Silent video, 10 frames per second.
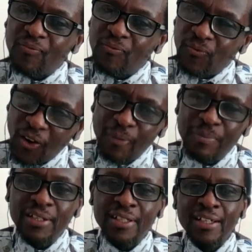follow
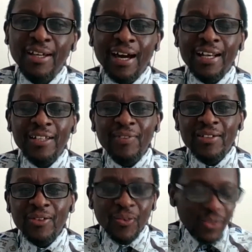me. And
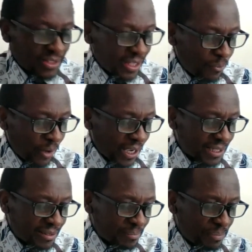even somewhere
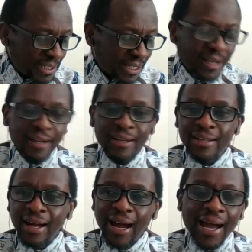Peter
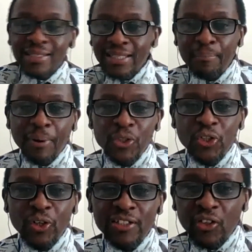asked about
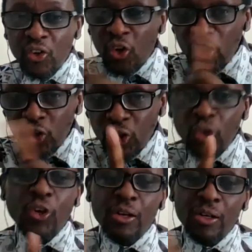John. He said,
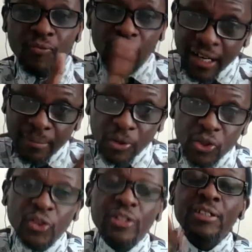no, forget about
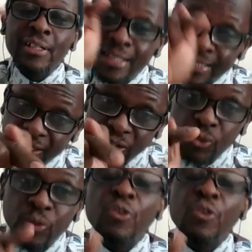John. It's you.